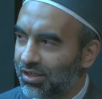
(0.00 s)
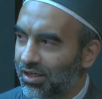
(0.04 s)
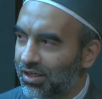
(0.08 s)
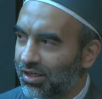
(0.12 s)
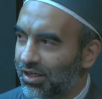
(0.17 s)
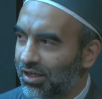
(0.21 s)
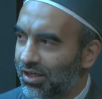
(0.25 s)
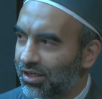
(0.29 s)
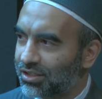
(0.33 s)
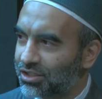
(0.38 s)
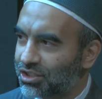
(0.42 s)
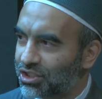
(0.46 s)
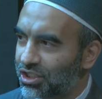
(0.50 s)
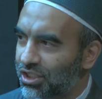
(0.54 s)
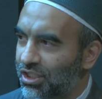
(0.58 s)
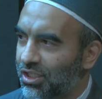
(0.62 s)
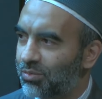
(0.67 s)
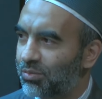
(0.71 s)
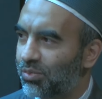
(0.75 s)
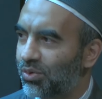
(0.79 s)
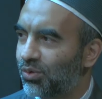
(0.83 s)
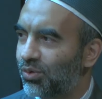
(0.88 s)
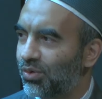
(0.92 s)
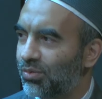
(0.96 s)
uh, a
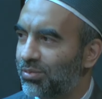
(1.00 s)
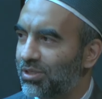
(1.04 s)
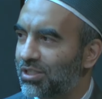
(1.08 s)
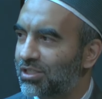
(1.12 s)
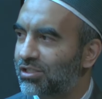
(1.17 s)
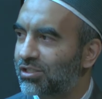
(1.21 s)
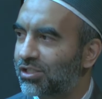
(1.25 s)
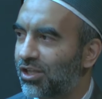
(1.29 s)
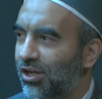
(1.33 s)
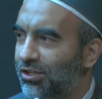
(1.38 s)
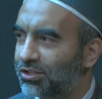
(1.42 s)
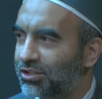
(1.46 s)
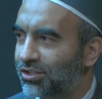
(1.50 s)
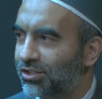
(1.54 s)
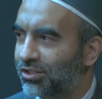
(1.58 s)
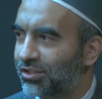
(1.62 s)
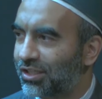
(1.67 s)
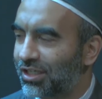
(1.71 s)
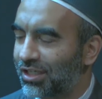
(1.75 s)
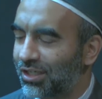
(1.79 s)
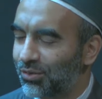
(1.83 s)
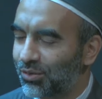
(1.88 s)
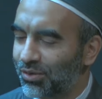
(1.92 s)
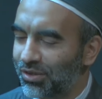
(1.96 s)
sheep would be
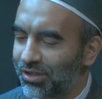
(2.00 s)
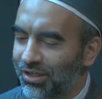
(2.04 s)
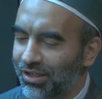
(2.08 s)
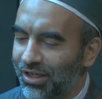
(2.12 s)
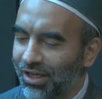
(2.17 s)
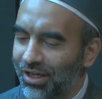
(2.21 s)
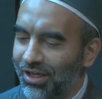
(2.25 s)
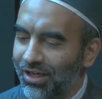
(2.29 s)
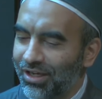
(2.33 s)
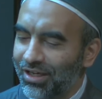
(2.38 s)
slaughtered, he would